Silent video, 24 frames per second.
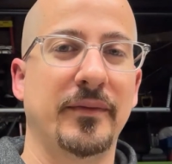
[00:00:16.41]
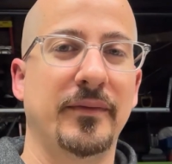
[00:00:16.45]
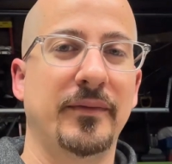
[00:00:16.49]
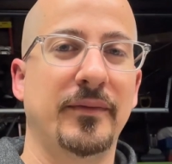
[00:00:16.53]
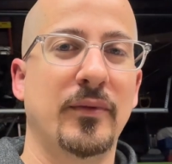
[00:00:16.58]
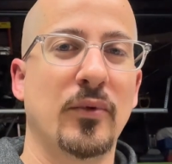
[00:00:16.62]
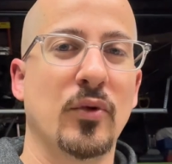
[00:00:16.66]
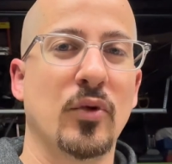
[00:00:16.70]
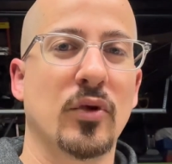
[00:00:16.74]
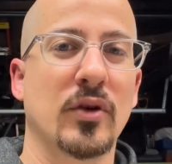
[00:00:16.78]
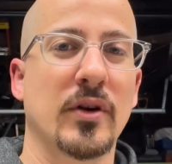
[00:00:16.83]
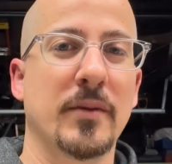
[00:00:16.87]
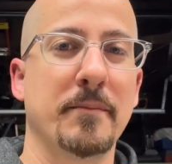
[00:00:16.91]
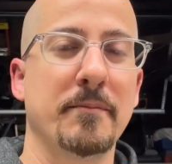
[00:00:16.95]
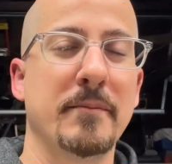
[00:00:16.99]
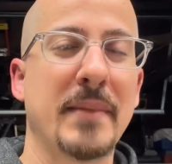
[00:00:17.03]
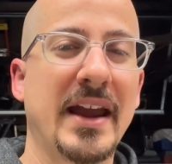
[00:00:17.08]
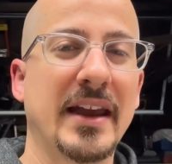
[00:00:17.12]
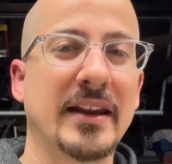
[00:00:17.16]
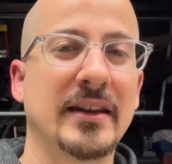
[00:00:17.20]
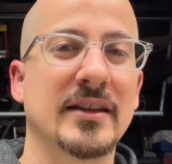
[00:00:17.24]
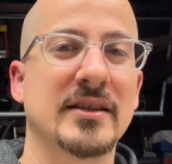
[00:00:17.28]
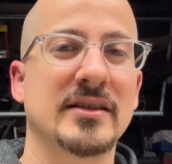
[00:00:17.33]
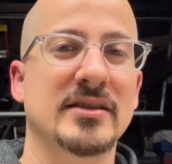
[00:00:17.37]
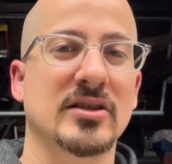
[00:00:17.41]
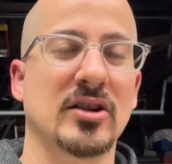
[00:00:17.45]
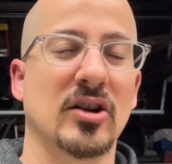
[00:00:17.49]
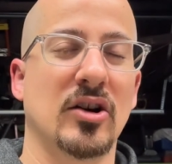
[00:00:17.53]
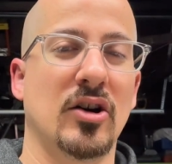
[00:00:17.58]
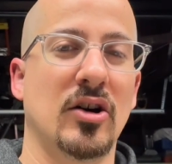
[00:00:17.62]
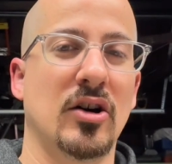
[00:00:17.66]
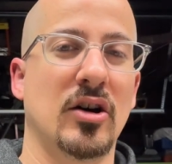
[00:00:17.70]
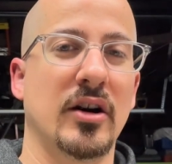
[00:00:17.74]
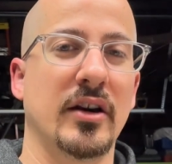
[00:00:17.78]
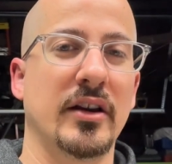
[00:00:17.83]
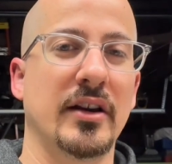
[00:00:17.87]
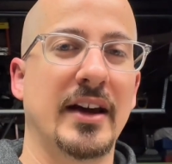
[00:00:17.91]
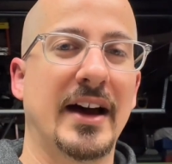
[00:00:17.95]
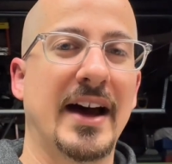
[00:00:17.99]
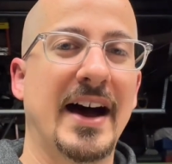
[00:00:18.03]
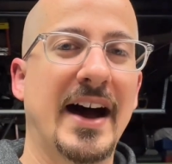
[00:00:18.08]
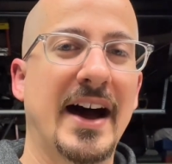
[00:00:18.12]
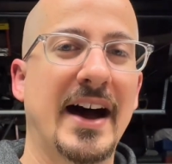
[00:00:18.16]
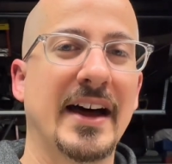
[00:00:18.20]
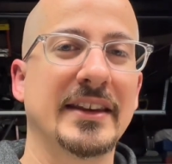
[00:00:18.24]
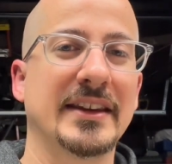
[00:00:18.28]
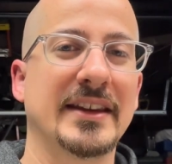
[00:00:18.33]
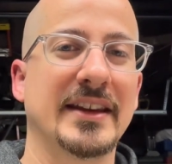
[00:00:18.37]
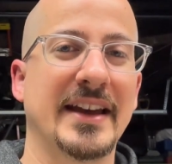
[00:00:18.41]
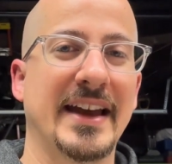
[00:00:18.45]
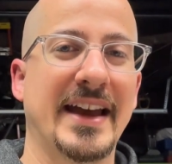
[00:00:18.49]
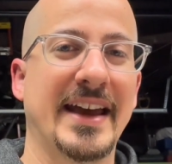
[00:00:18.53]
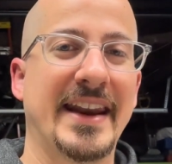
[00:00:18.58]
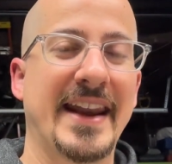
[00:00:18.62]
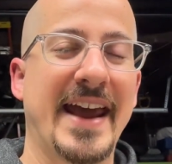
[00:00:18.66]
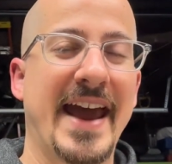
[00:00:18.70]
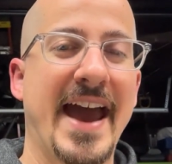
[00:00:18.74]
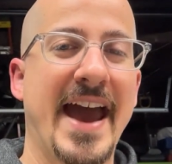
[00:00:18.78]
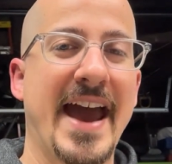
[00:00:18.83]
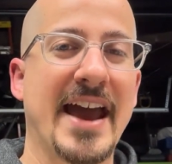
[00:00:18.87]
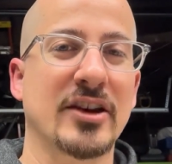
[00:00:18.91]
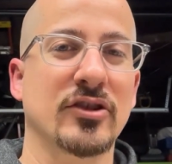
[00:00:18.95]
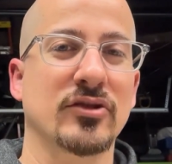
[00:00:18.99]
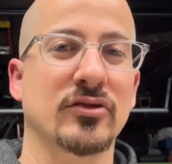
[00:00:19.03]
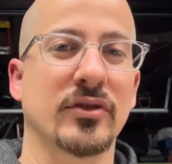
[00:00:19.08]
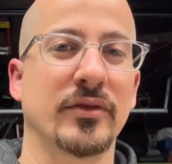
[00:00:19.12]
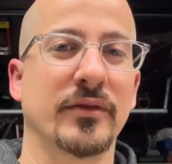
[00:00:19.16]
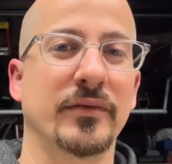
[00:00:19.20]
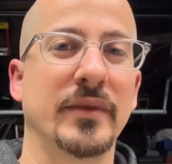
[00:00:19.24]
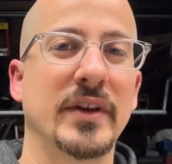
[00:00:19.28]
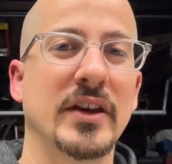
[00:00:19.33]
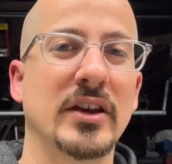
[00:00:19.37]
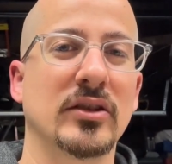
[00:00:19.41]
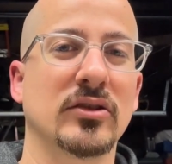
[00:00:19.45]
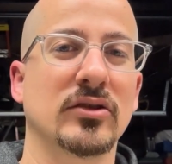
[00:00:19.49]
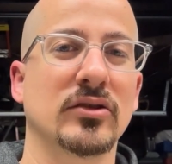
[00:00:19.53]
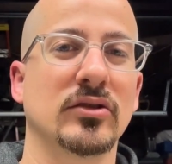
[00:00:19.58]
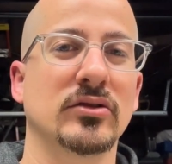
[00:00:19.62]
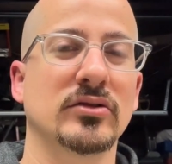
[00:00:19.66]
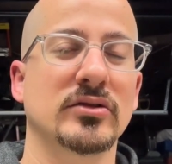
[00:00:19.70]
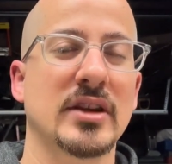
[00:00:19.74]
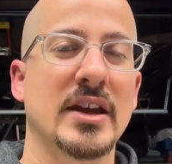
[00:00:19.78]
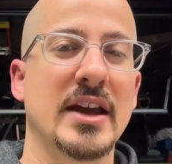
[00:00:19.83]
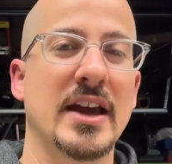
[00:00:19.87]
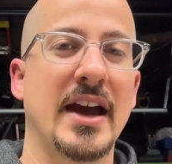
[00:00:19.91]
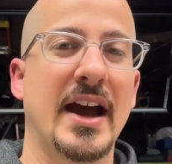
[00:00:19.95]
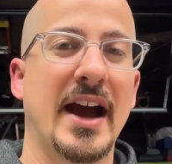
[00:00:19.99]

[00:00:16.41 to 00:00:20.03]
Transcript: for maintenance on Honda and Acura vehicles.